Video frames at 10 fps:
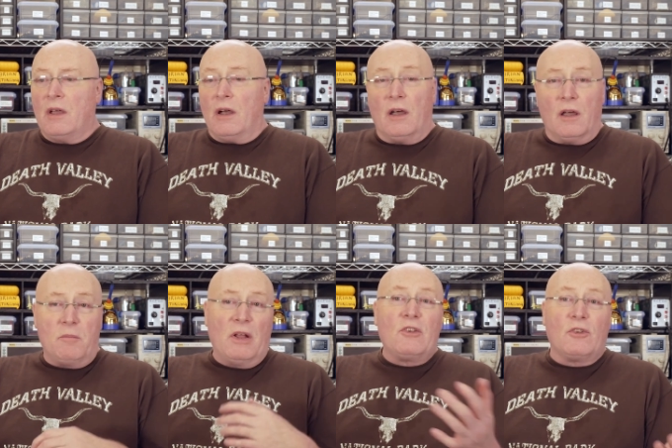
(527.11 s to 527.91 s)

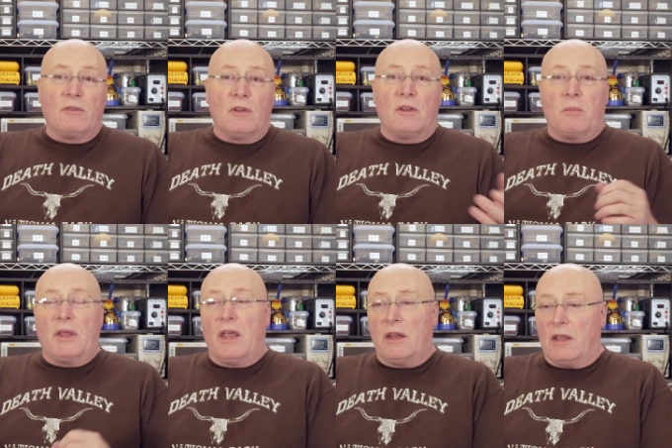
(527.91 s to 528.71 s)
I mentioned at the
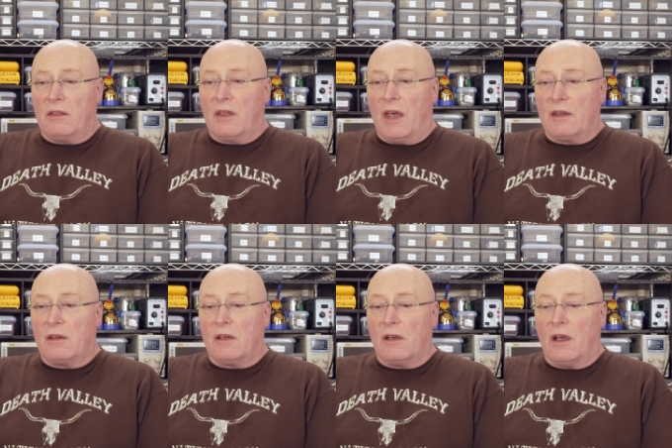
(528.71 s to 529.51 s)
beginning that
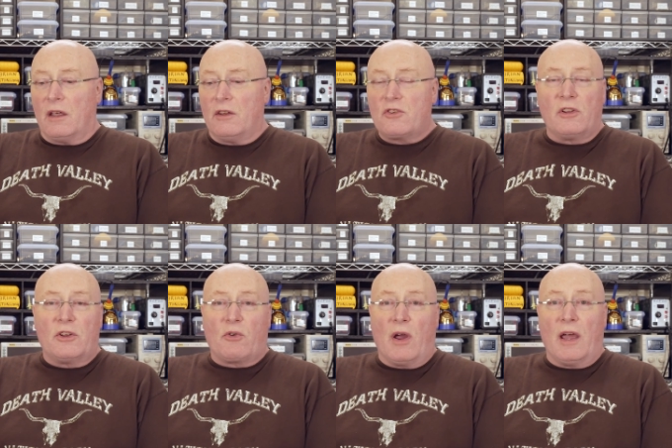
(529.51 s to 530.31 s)
I
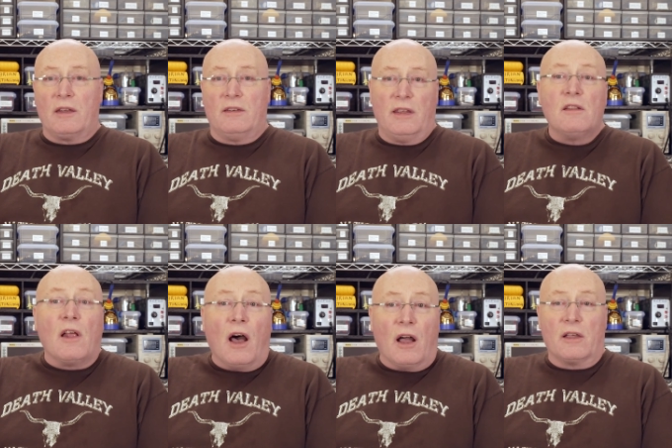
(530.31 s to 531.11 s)
initially tried
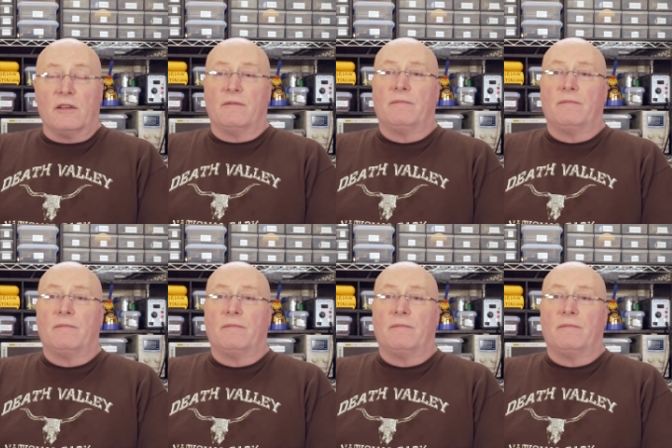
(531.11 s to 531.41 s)
D-Log,